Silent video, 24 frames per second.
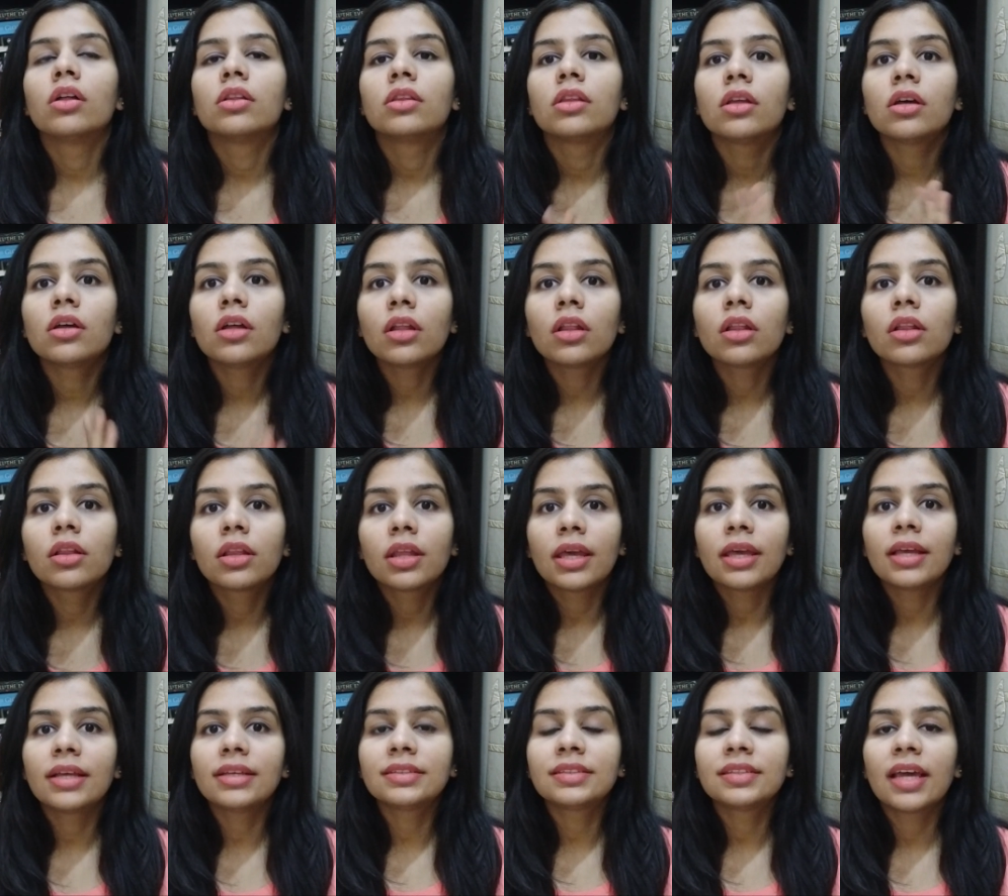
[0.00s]
the
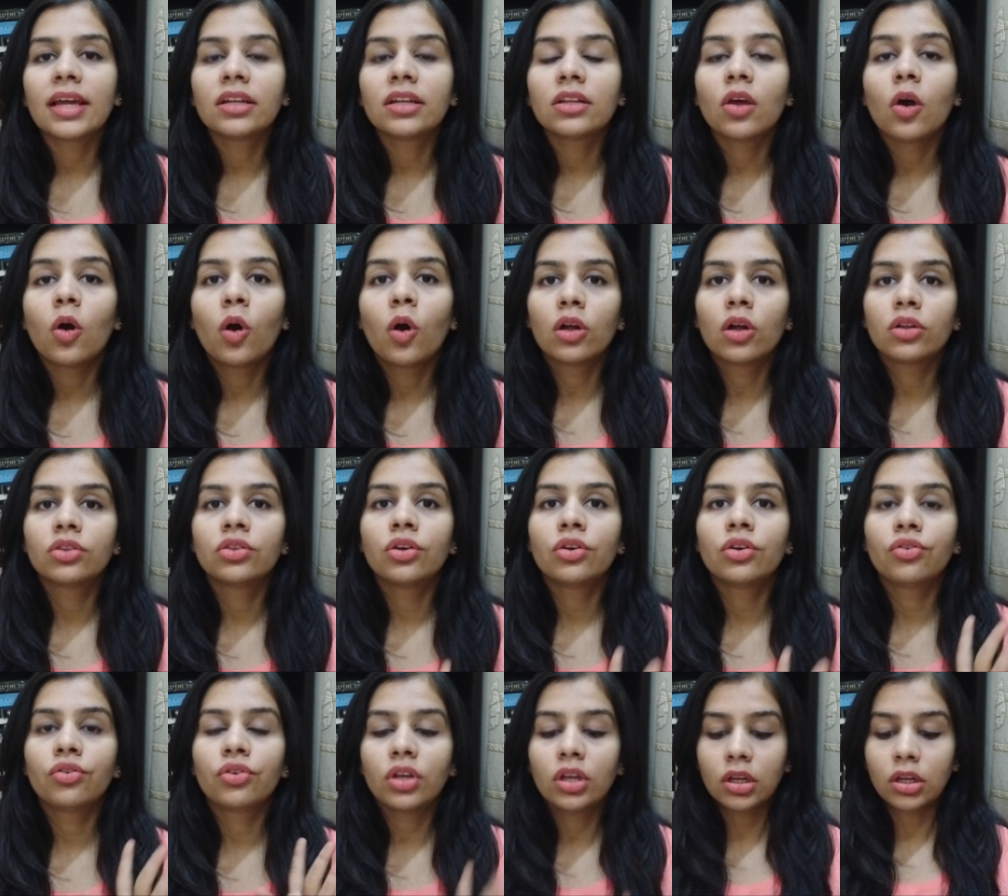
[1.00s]
thing is that the
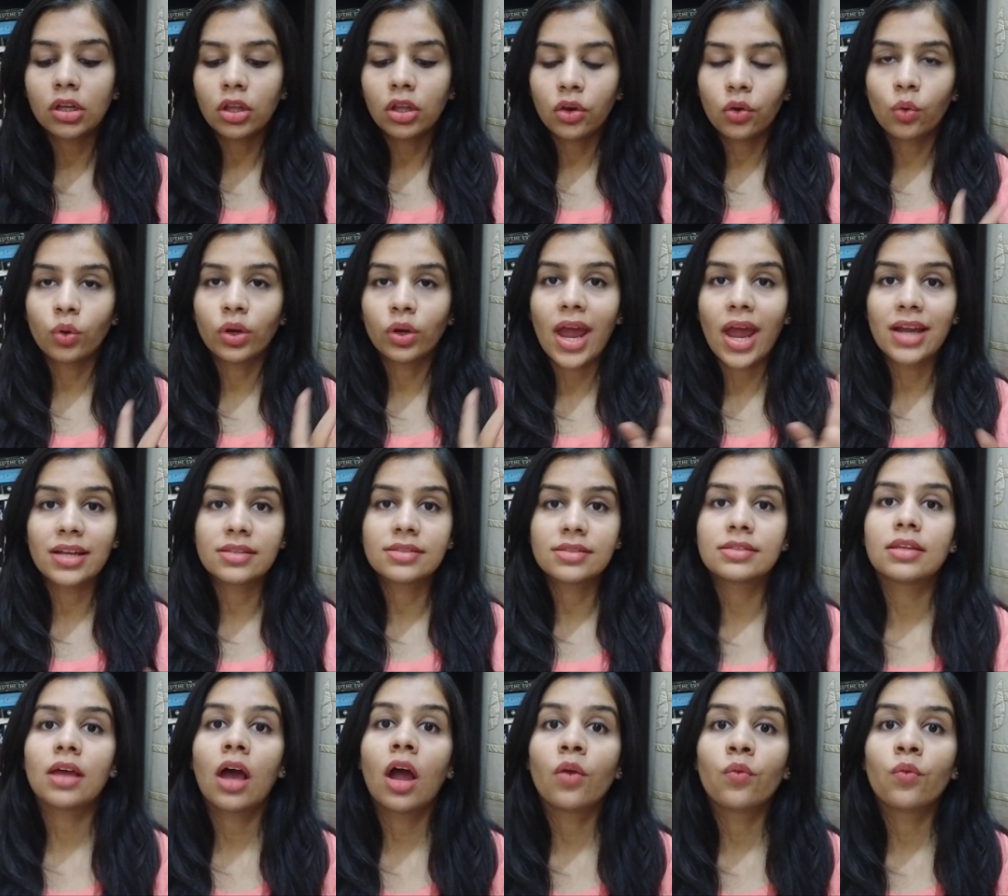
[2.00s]
author really wrote at the
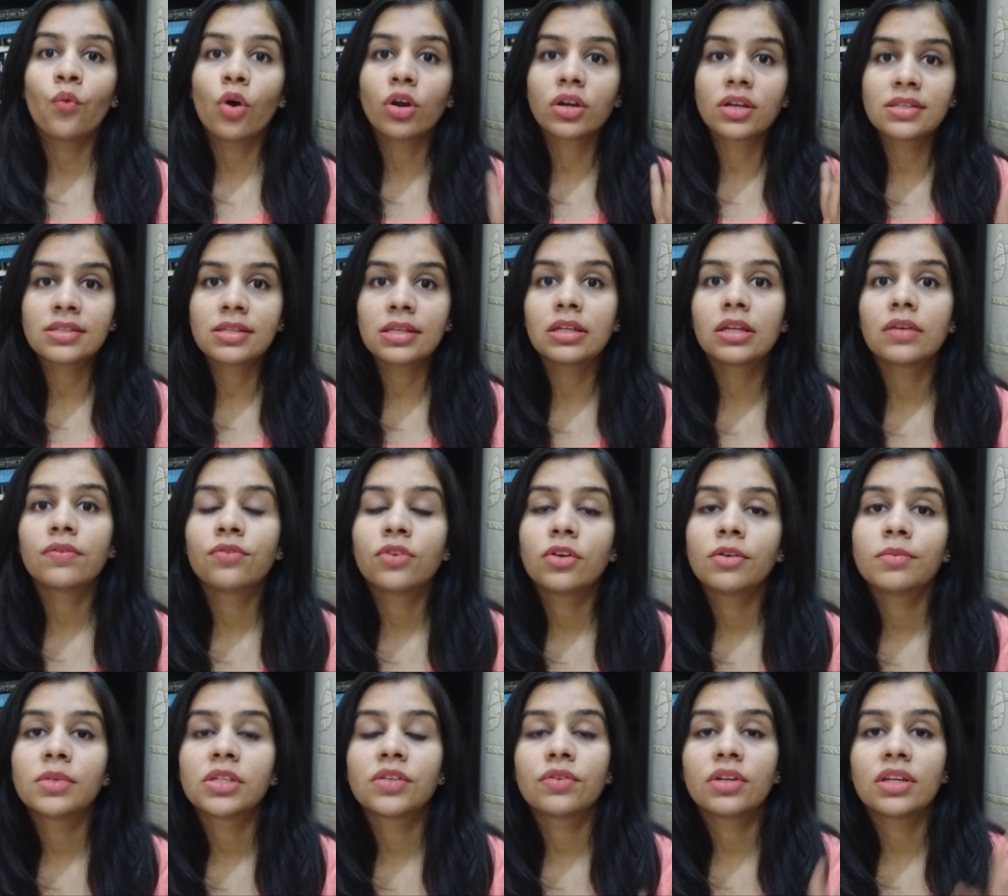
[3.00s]
start what is the
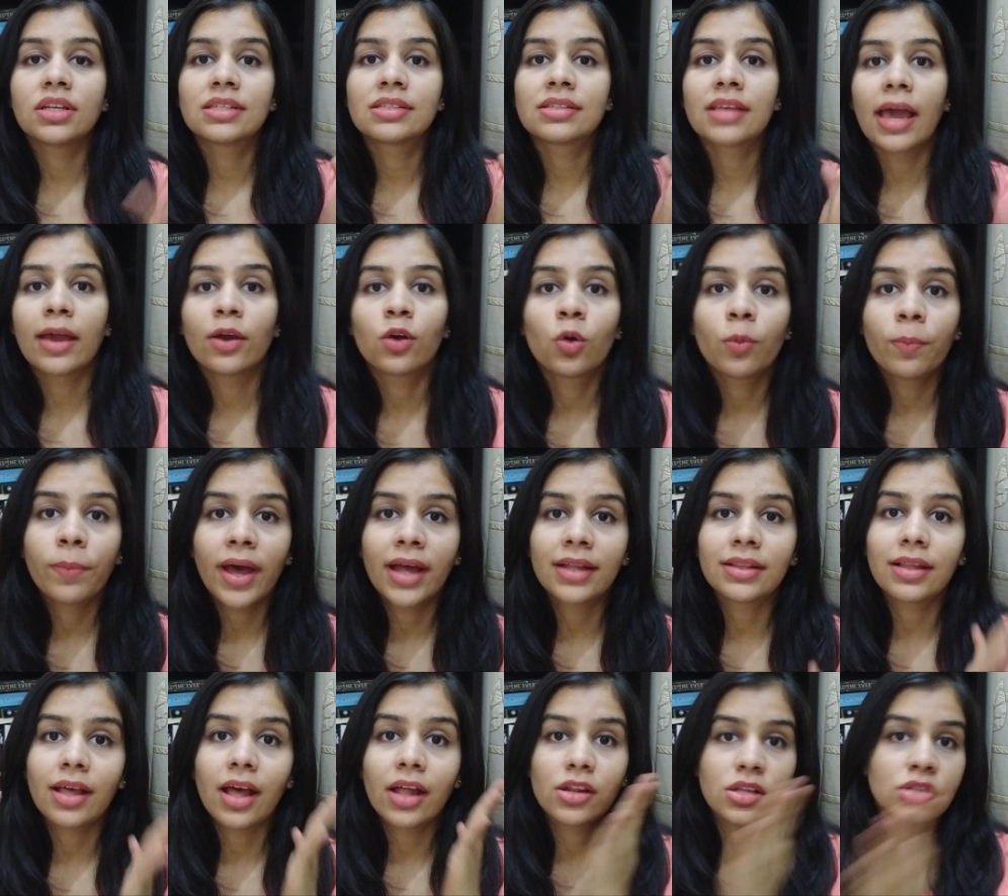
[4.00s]
difference between a psychopath
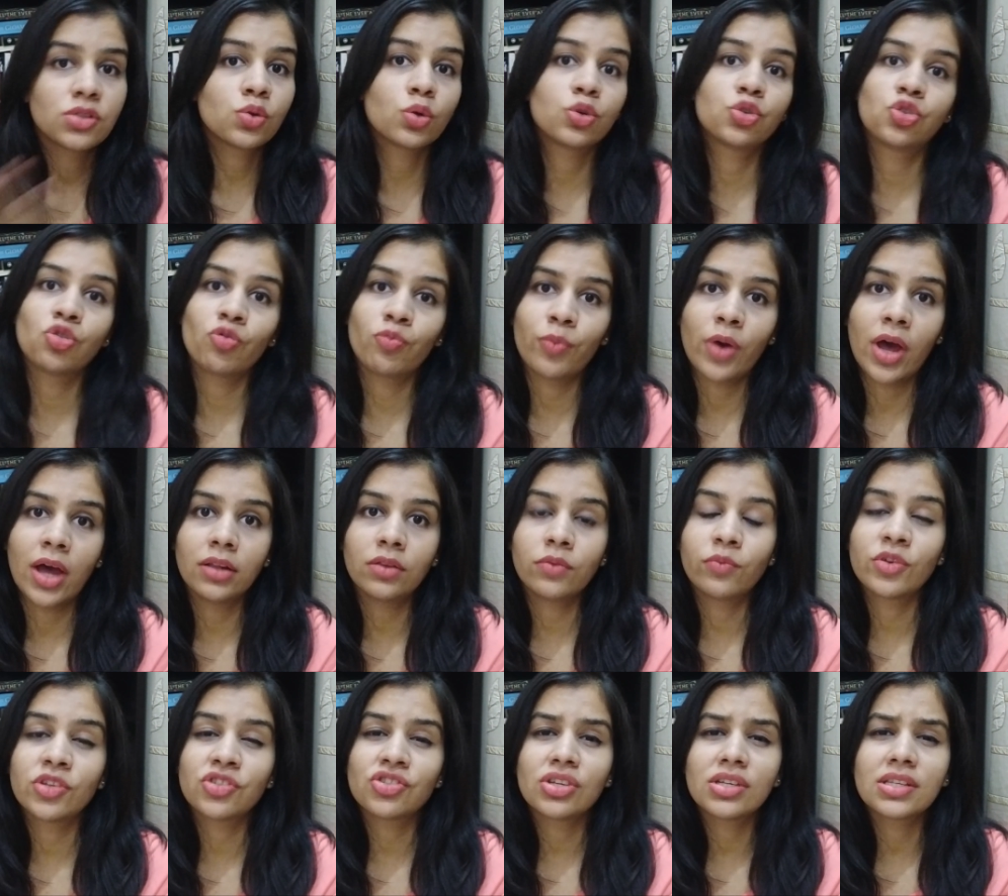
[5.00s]
and a sociopath,
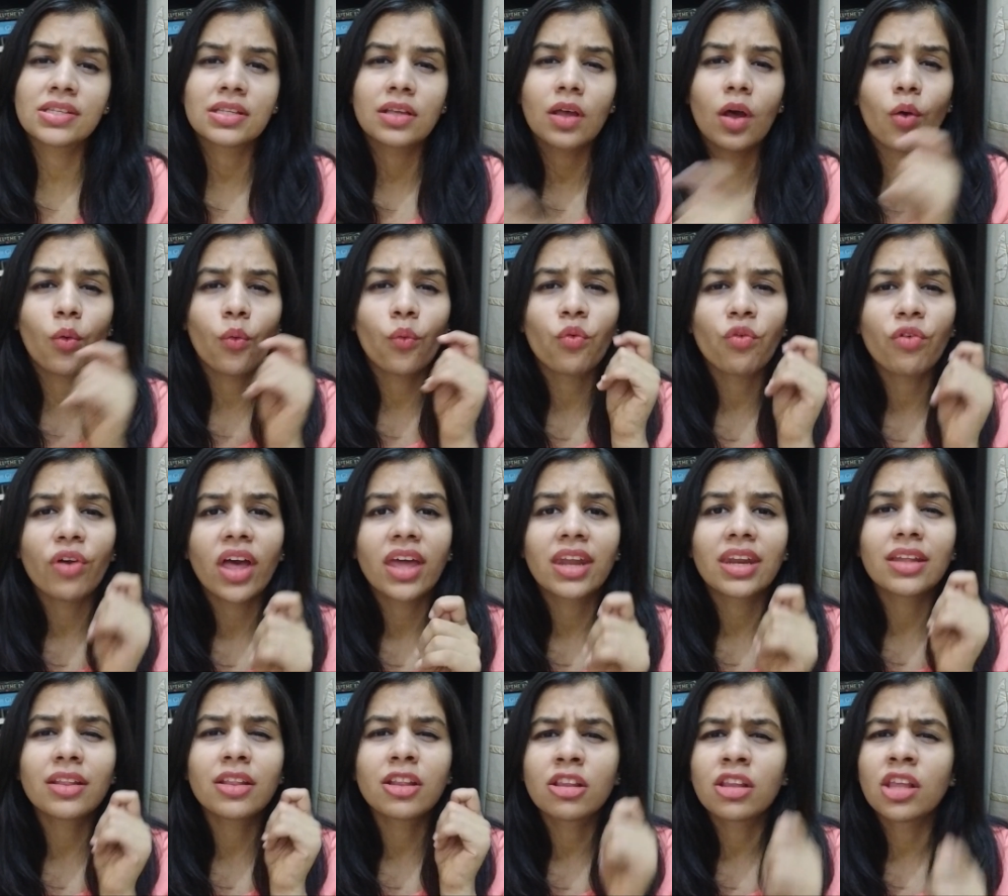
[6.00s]
which is a
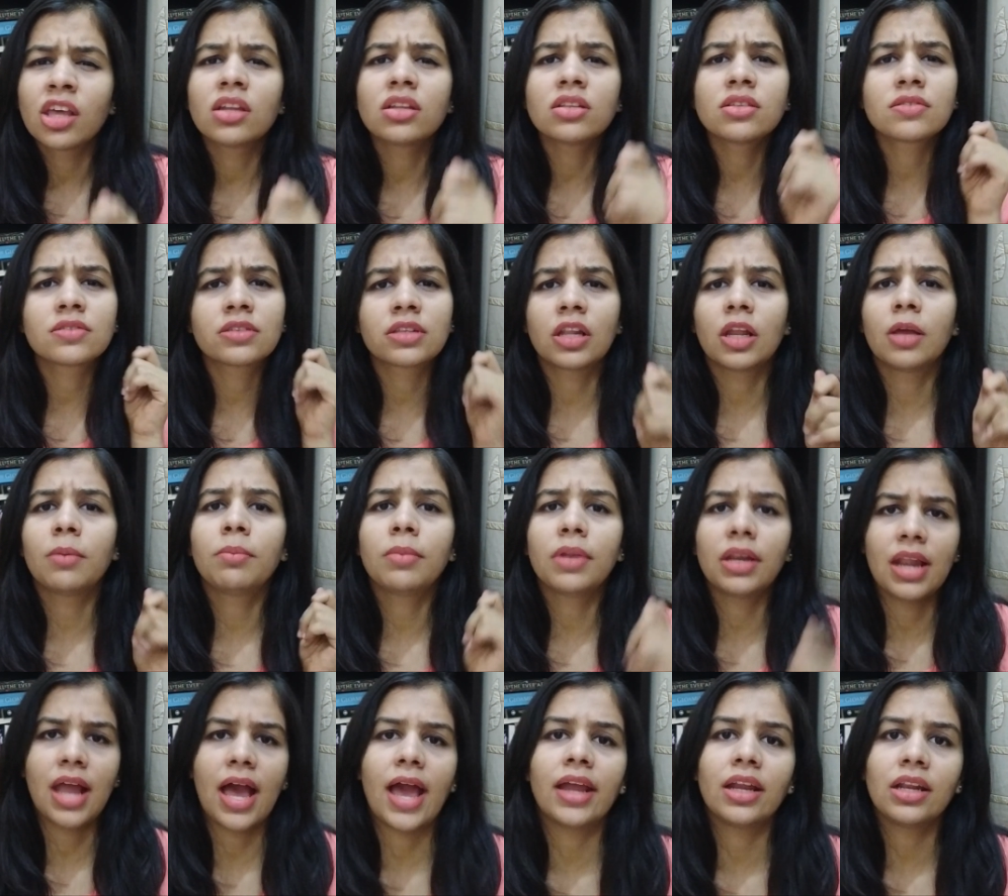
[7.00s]
very thin slim
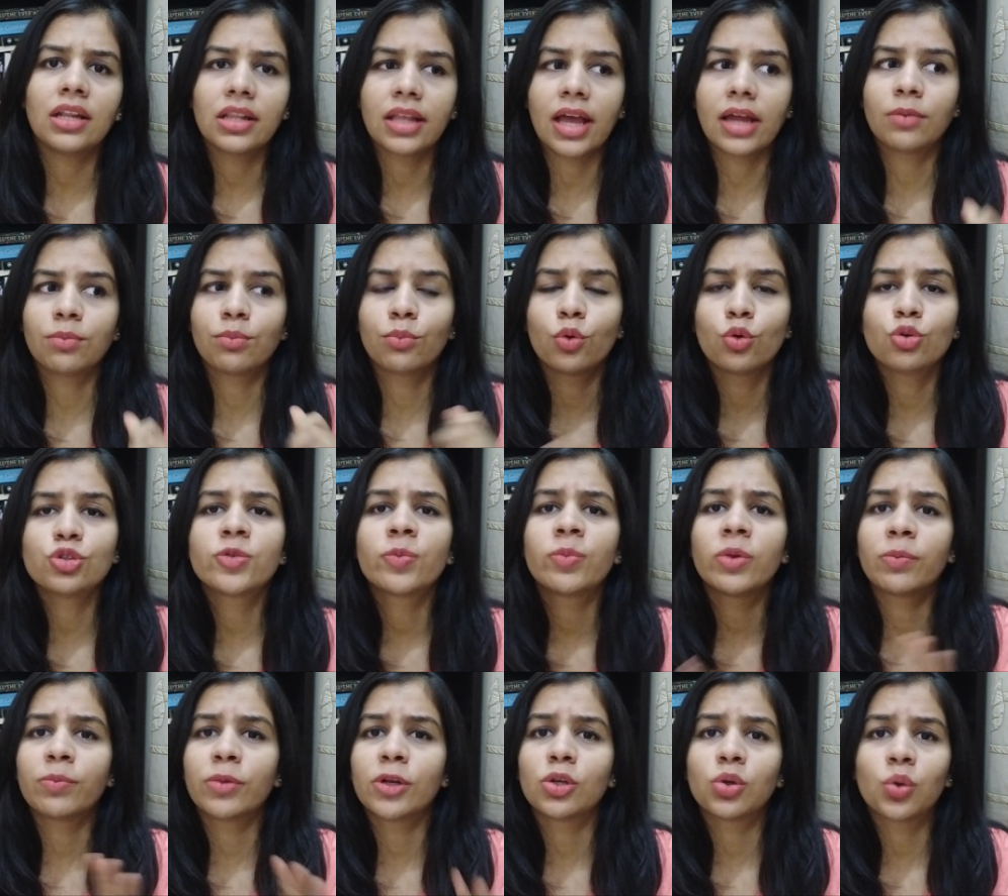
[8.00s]
line that most
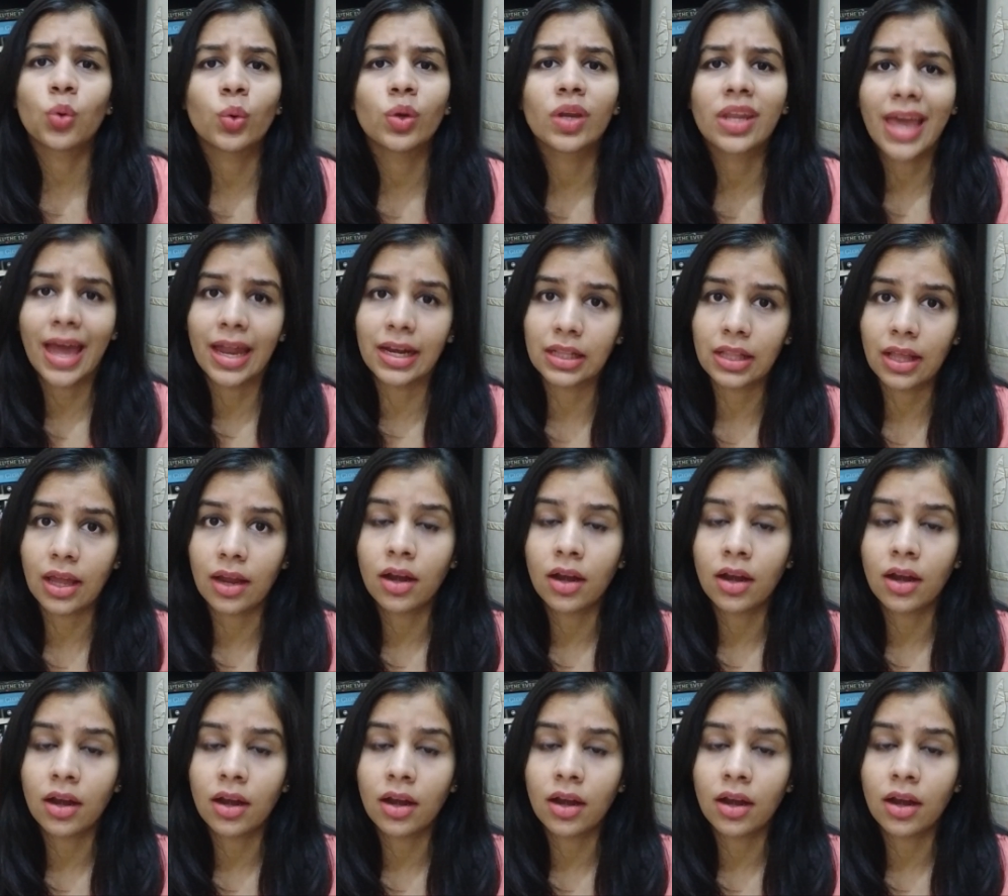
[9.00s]
people don't get.